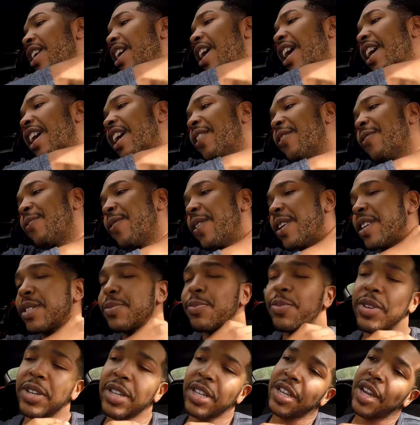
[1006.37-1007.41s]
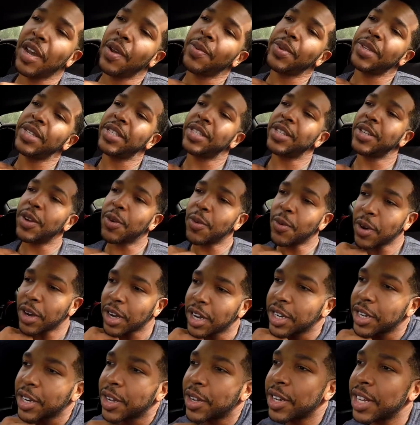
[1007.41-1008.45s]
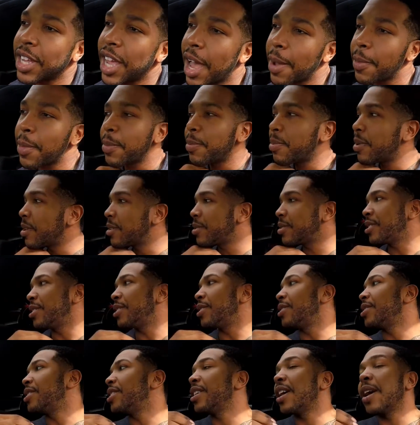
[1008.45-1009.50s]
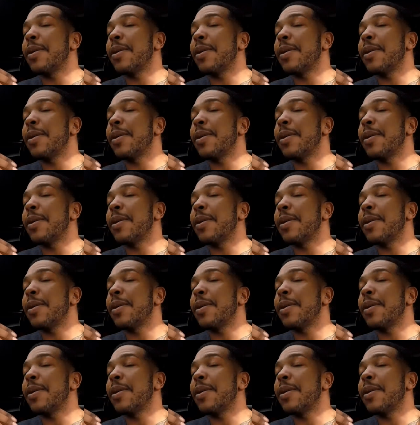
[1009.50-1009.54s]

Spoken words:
I got a Facebook coming, still working on it. I've been posting on it.